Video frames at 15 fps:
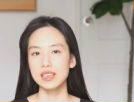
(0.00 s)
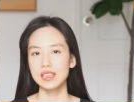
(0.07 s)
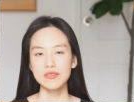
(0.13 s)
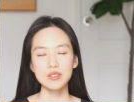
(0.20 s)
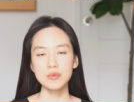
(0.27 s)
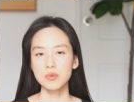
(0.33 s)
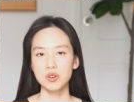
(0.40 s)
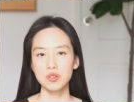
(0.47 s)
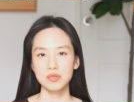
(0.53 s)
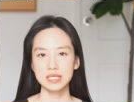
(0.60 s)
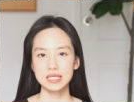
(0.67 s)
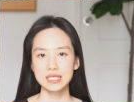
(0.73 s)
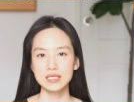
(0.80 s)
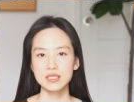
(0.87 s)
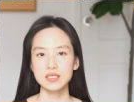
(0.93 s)
even more
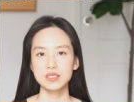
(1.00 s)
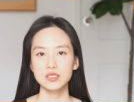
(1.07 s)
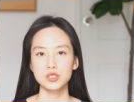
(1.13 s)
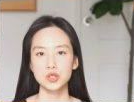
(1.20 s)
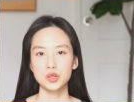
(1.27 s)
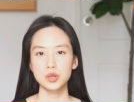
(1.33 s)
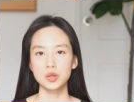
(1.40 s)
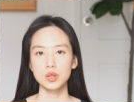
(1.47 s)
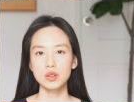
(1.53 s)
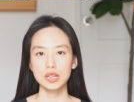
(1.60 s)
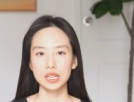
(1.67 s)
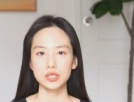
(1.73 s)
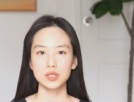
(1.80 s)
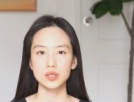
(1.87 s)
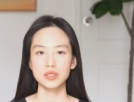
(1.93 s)
reasons to
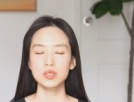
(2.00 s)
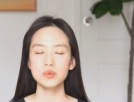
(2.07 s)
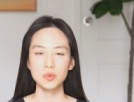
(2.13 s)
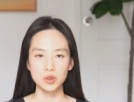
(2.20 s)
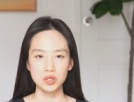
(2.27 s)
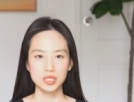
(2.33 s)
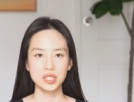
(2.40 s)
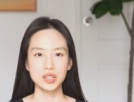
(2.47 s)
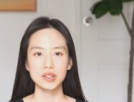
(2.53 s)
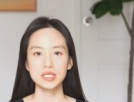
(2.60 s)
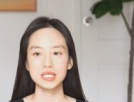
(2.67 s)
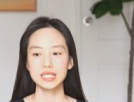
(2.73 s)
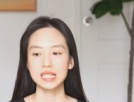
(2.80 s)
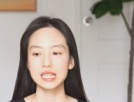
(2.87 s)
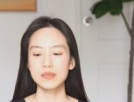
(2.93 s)
look into this more
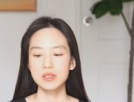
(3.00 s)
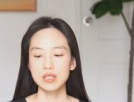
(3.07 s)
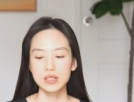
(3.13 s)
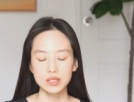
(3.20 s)
seriously.